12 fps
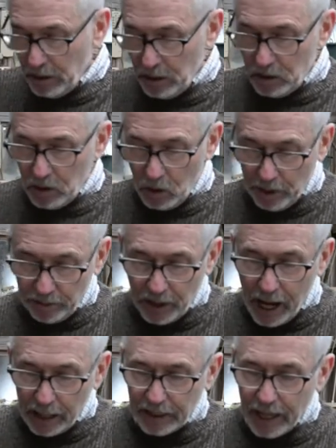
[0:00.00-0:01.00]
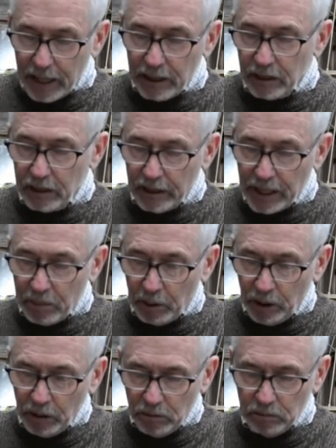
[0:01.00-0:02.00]
So I've got that
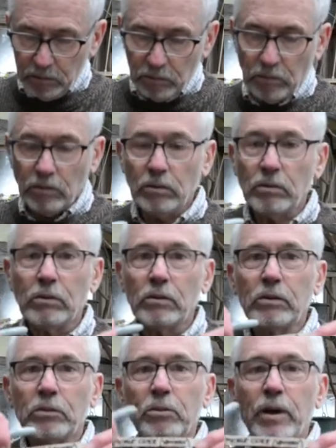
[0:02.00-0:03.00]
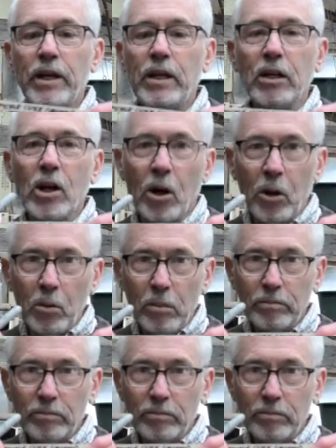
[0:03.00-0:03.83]
labeled, ready to go,